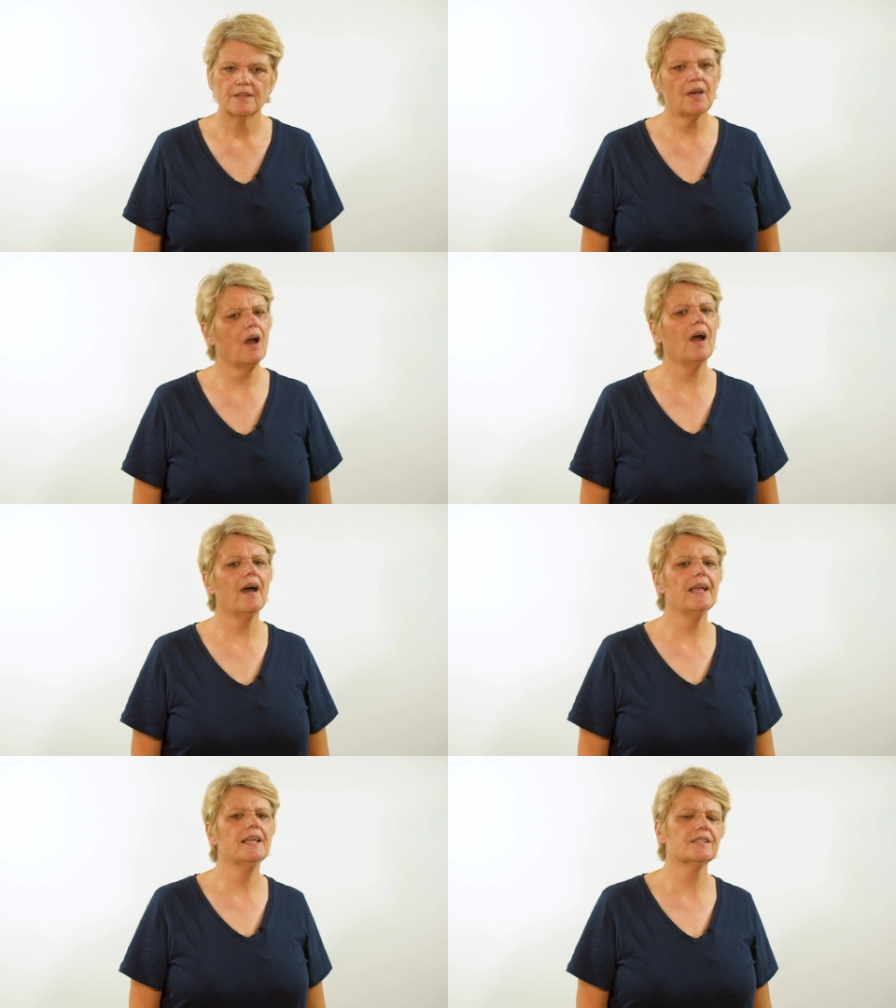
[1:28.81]
the
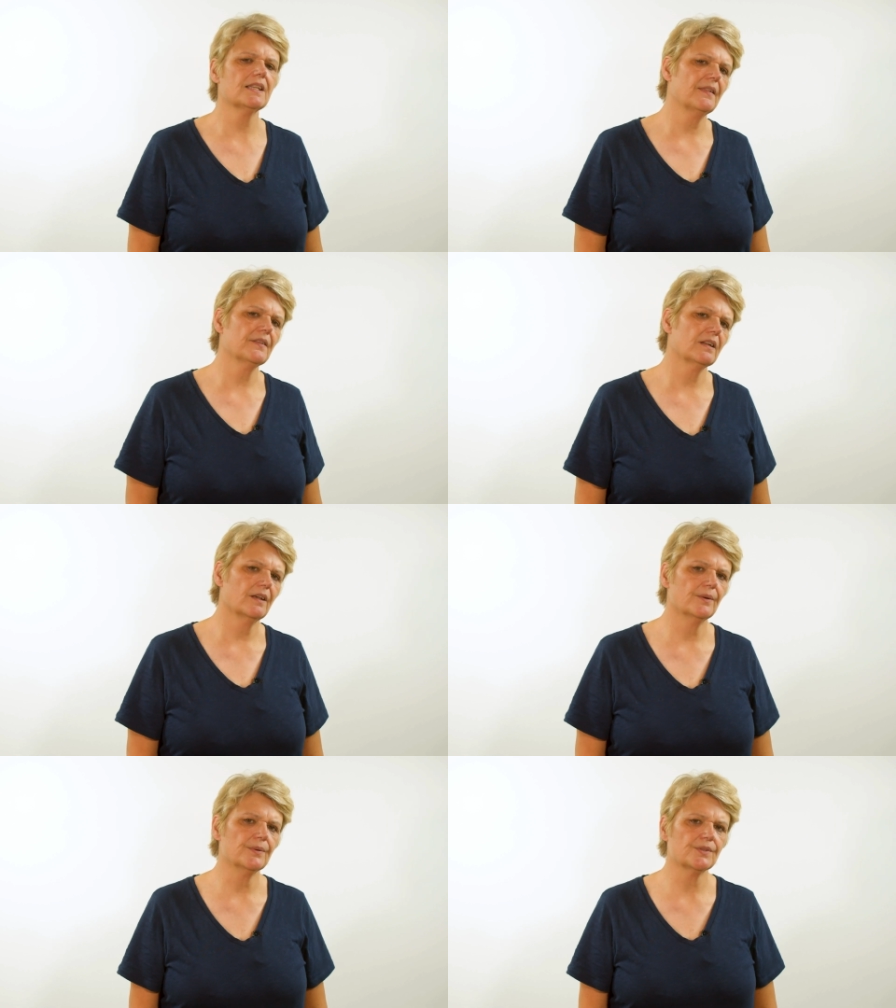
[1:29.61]
highs and the
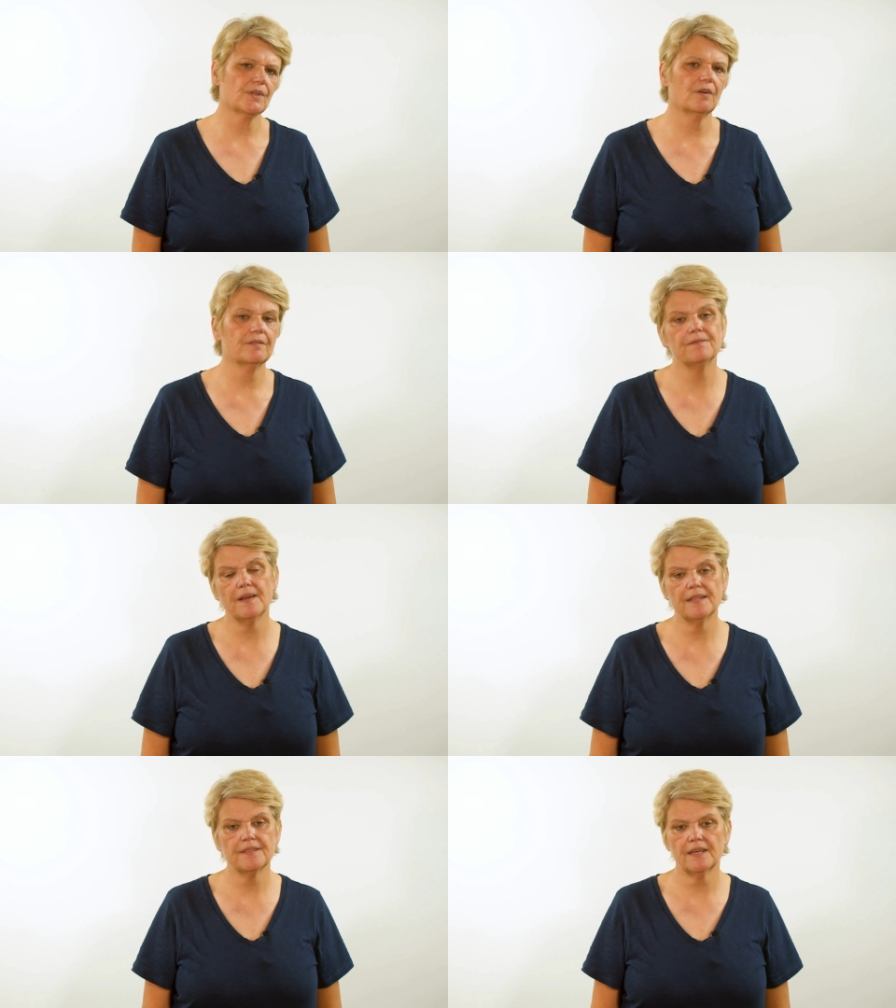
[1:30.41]
lows of
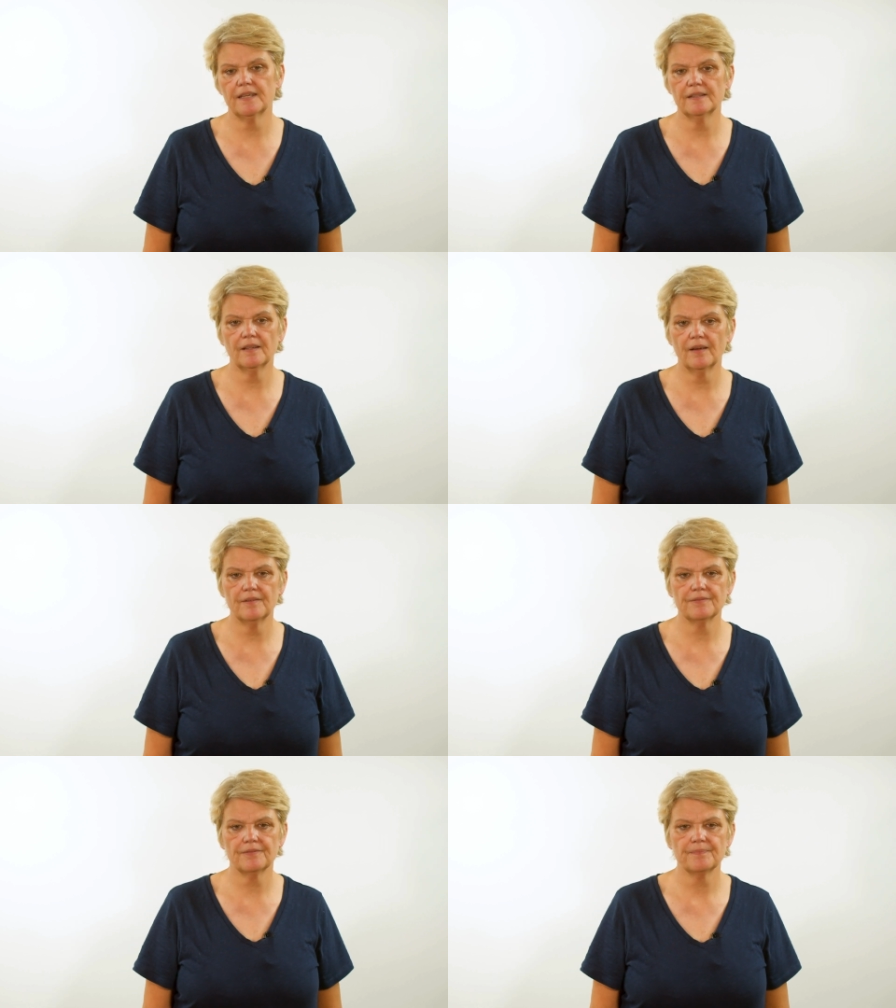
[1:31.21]
faith and
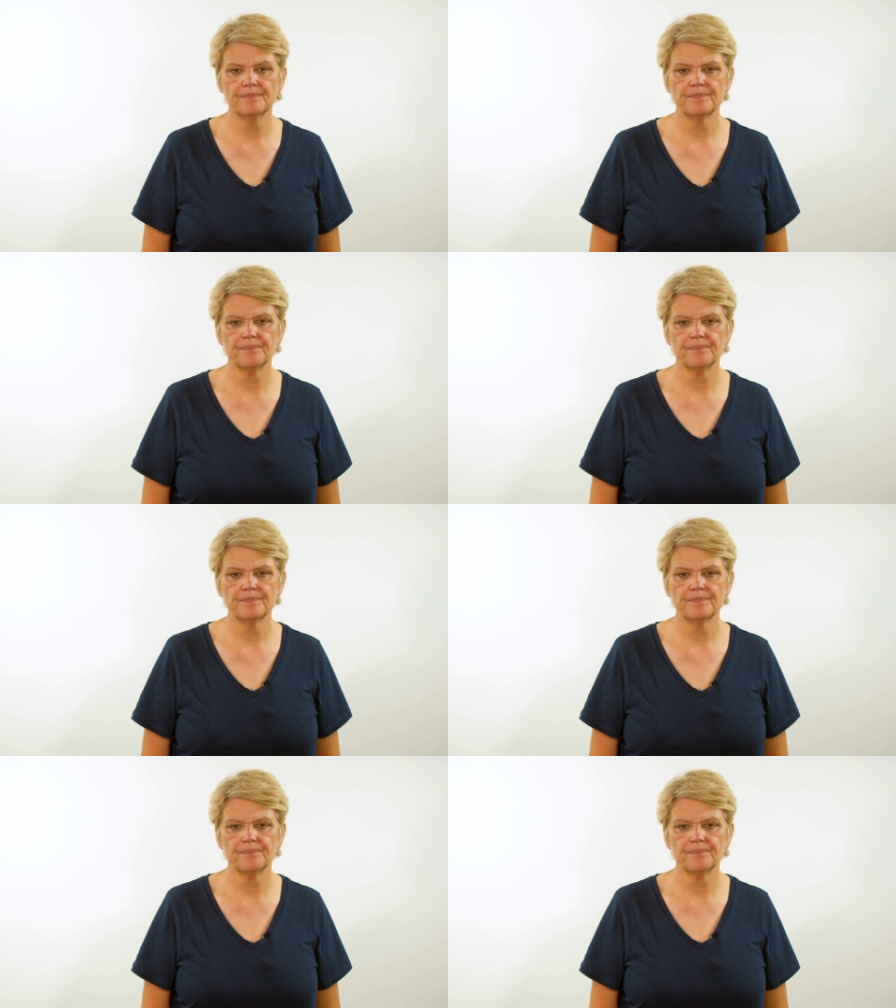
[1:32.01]
life.